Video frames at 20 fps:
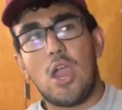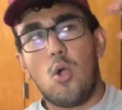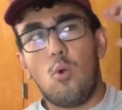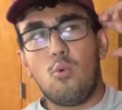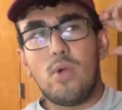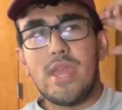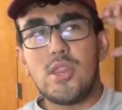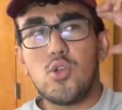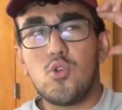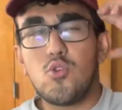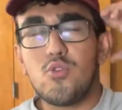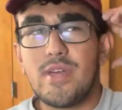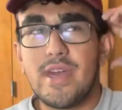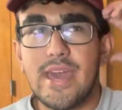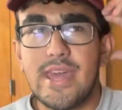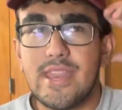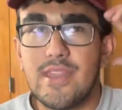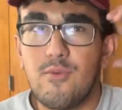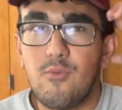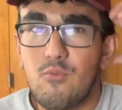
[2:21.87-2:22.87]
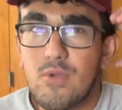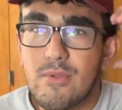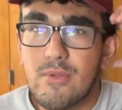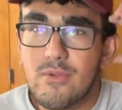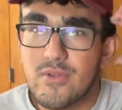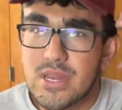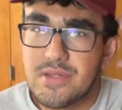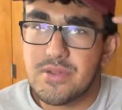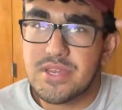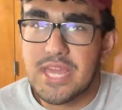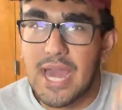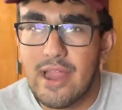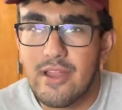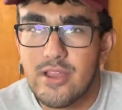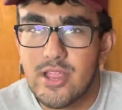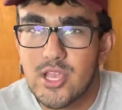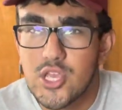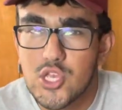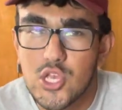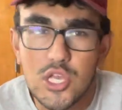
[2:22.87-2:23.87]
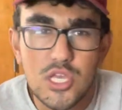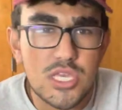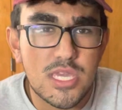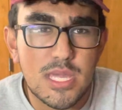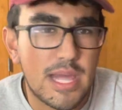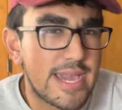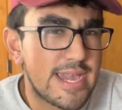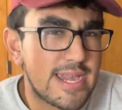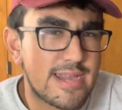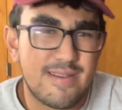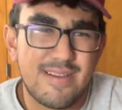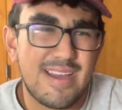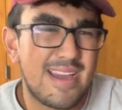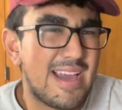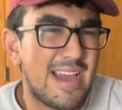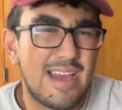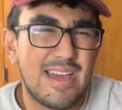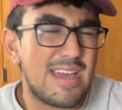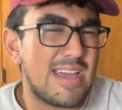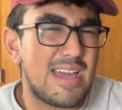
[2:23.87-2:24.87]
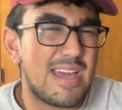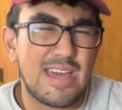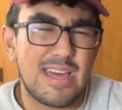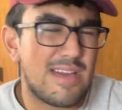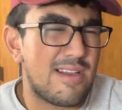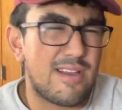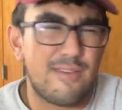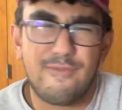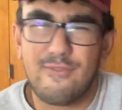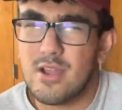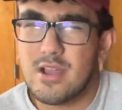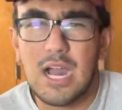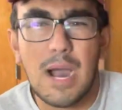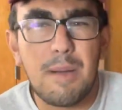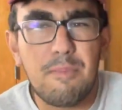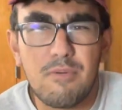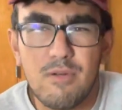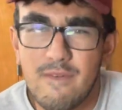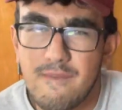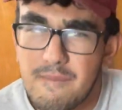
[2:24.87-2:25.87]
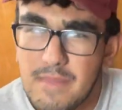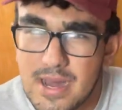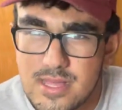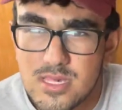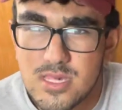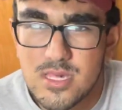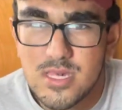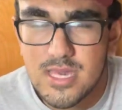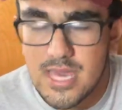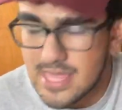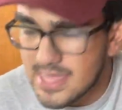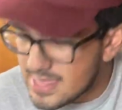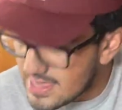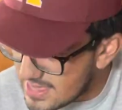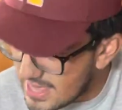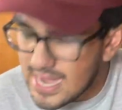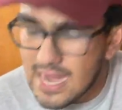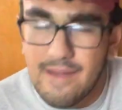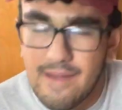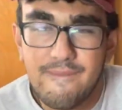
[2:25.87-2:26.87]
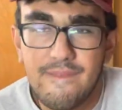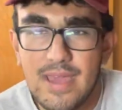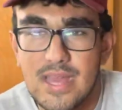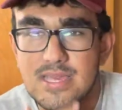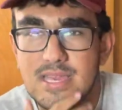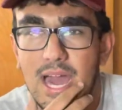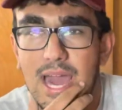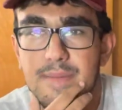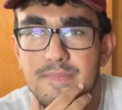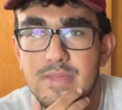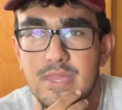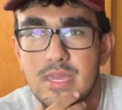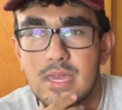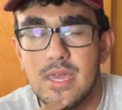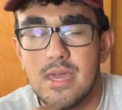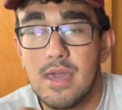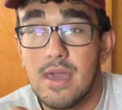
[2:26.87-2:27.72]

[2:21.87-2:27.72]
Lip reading: We knew that we were going to retire his jersey, like, for a couple of months, and that got fans hyped.